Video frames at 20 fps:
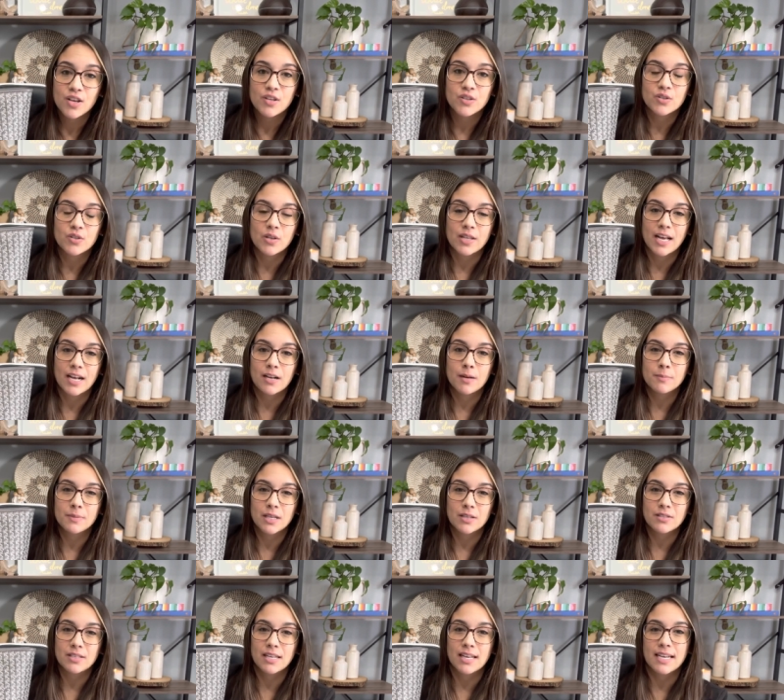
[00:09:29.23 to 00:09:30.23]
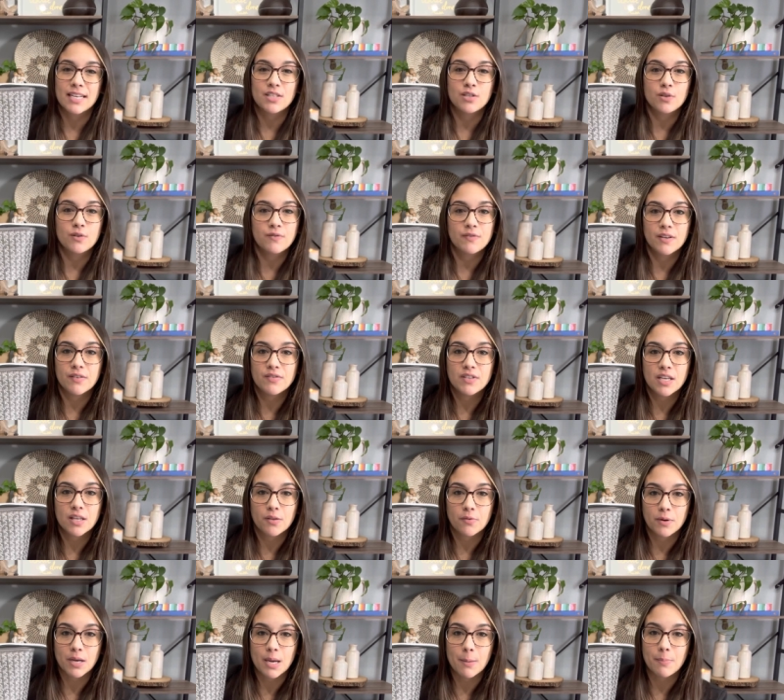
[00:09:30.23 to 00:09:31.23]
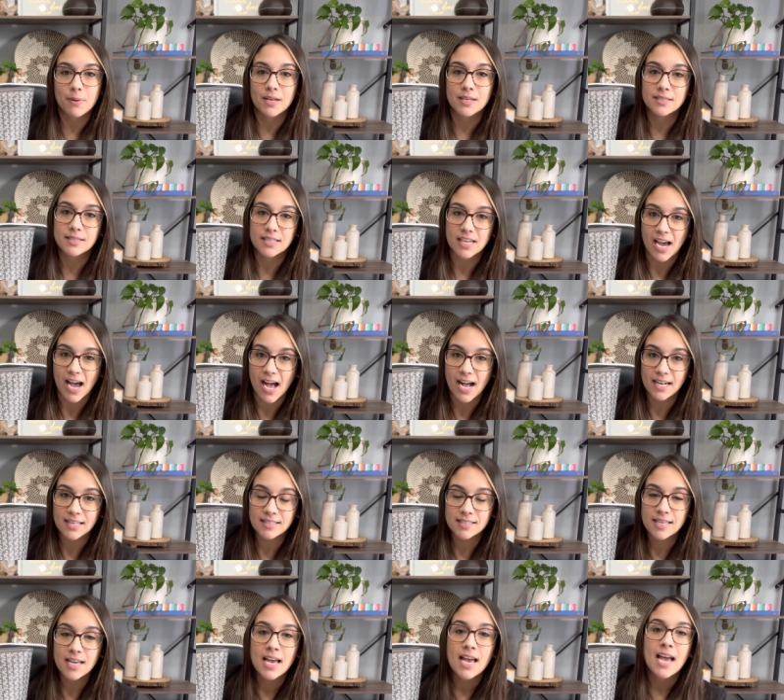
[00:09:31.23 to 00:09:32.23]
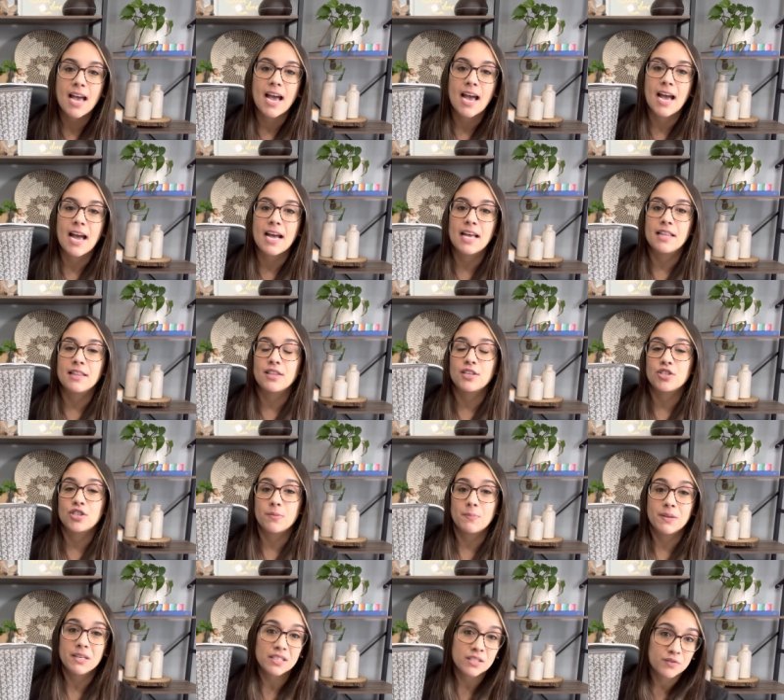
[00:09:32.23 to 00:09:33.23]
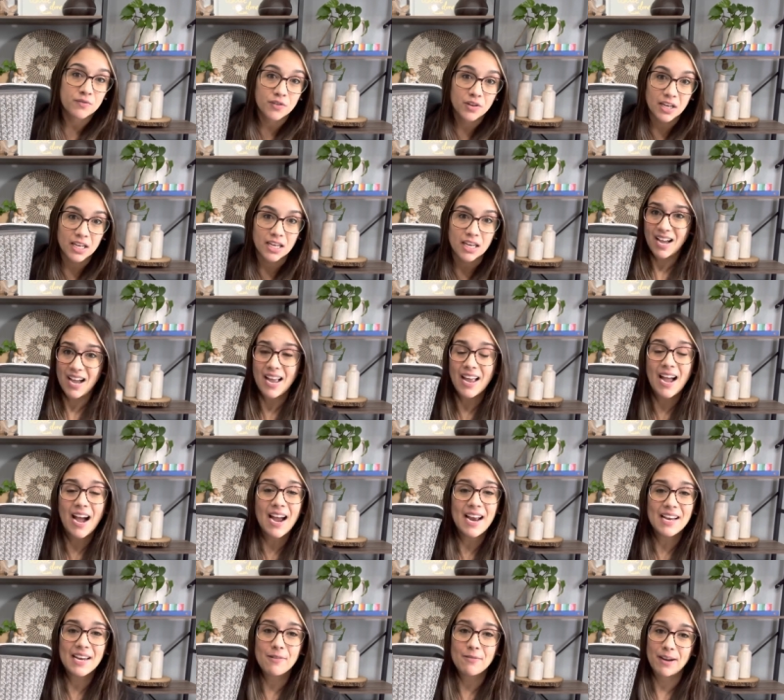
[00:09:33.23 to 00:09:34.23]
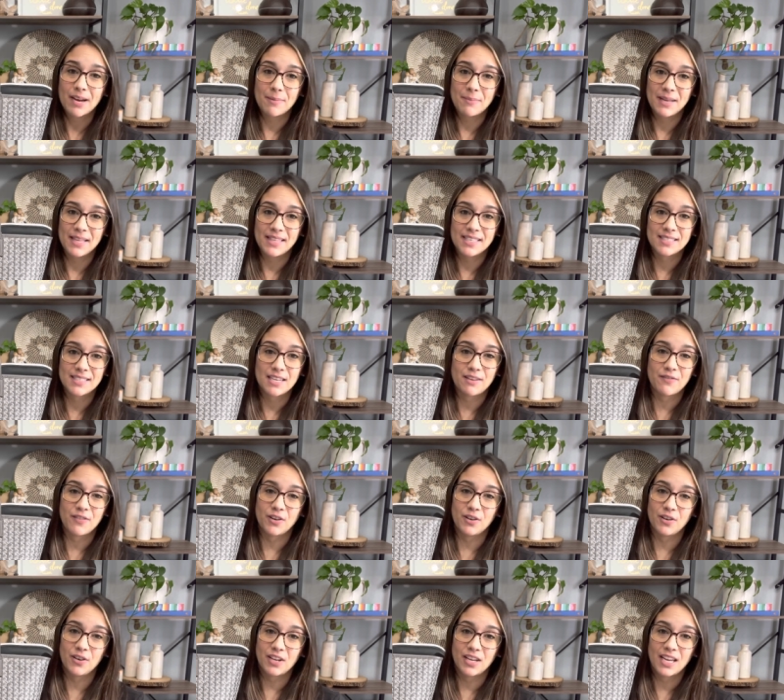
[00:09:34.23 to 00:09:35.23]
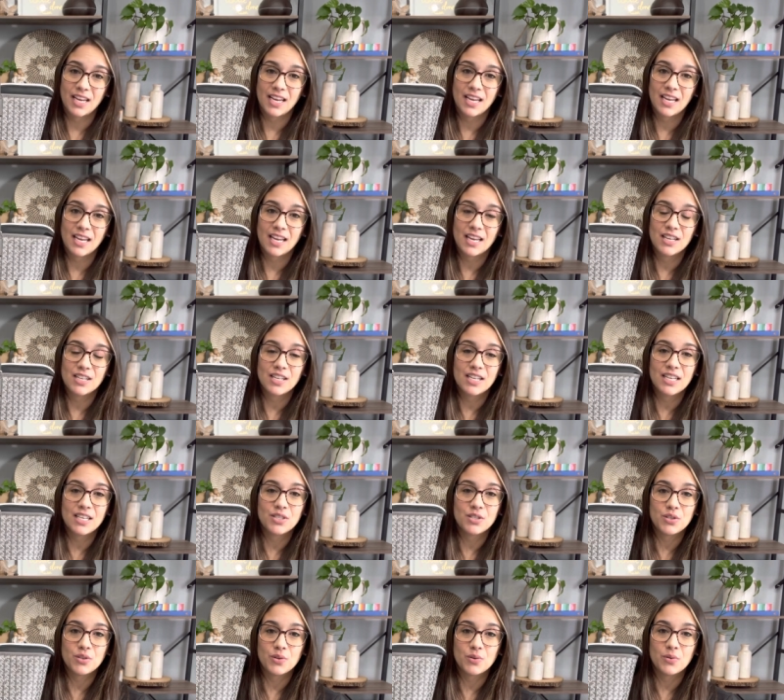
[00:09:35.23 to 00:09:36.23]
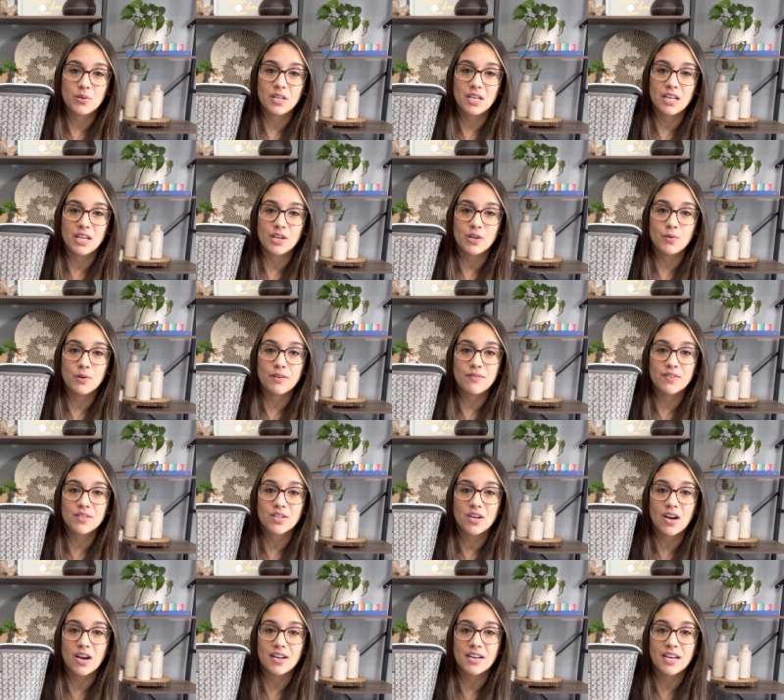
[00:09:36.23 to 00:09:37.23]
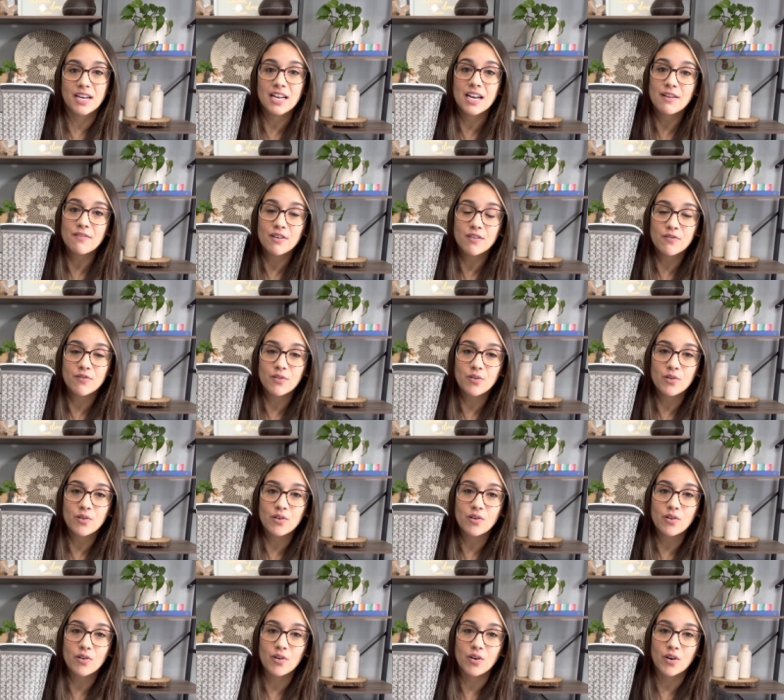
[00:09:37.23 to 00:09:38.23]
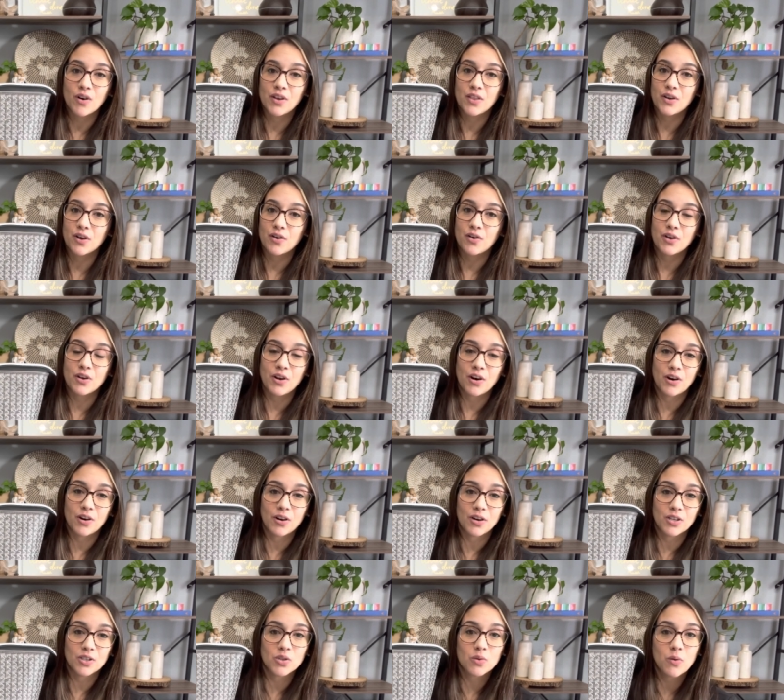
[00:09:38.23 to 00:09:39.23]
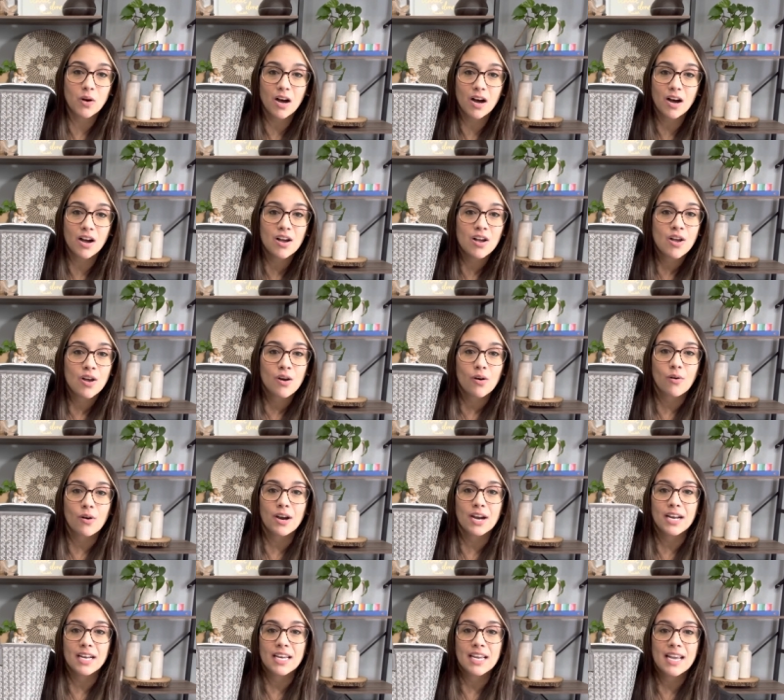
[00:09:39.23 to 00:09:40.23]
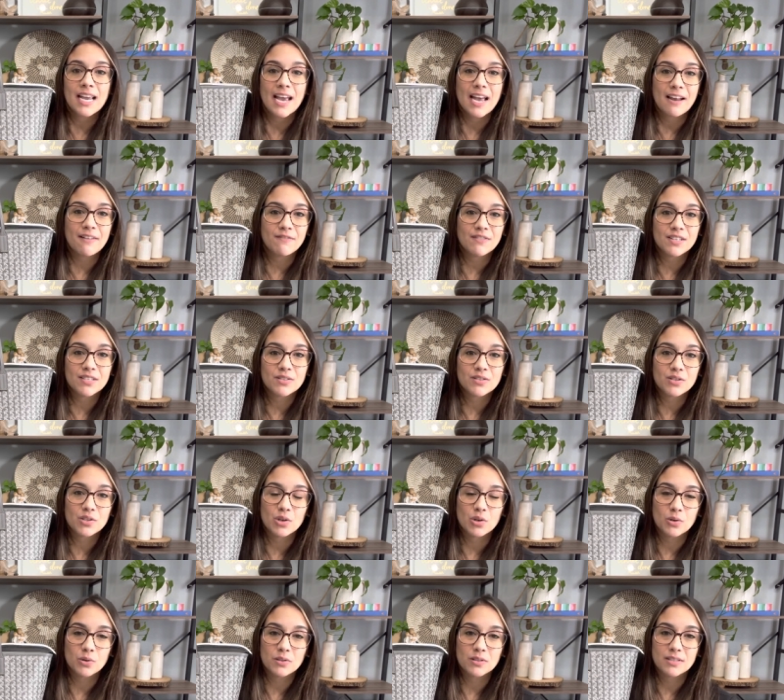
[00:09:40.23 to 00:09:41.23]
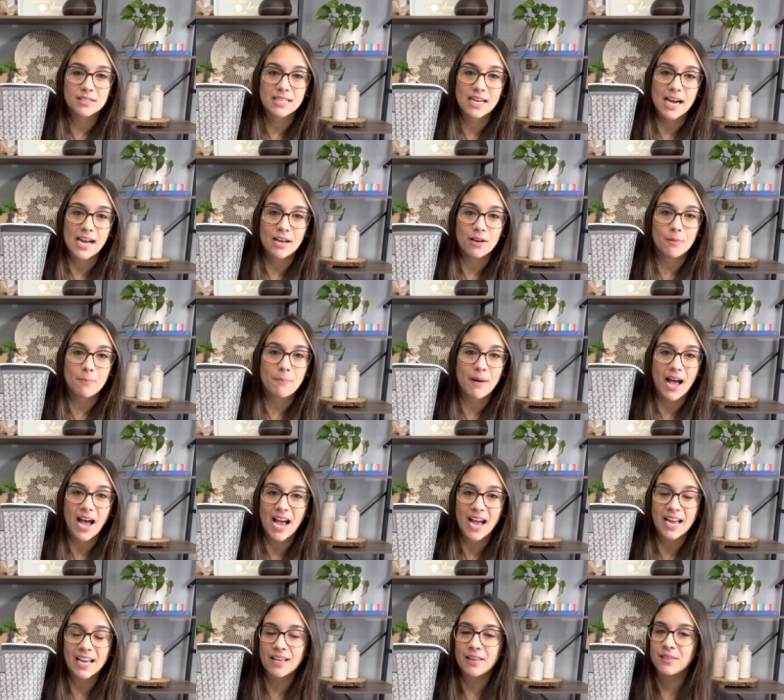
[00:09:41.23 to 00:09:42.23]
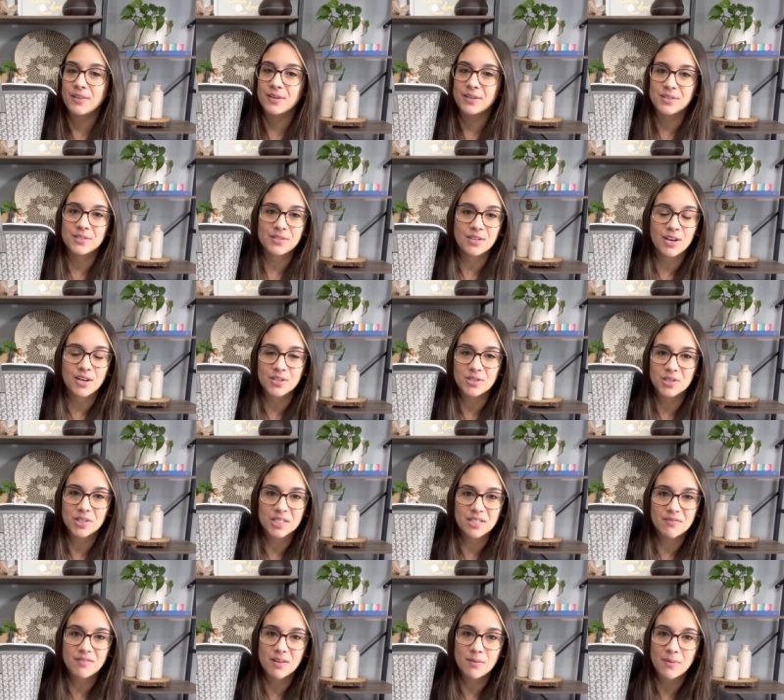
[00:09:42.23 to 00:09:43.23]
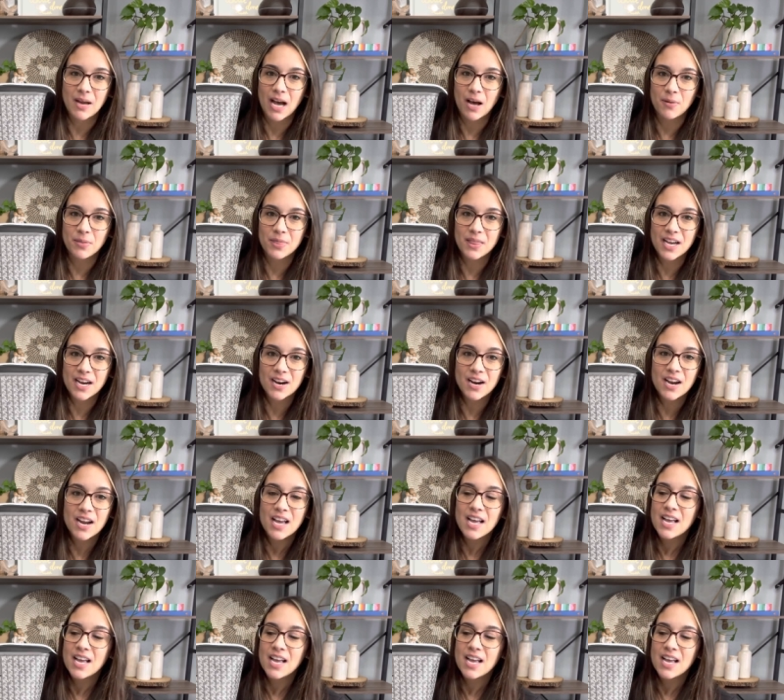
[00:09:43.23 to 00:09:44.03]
So that comes out to like $253 plus tax and the shipping is free. I highly recommend this if you're looking into the Louis Vuitton Neverfull or the Goyard Artois or any canvas tote style bag. There's hundreds of them out there.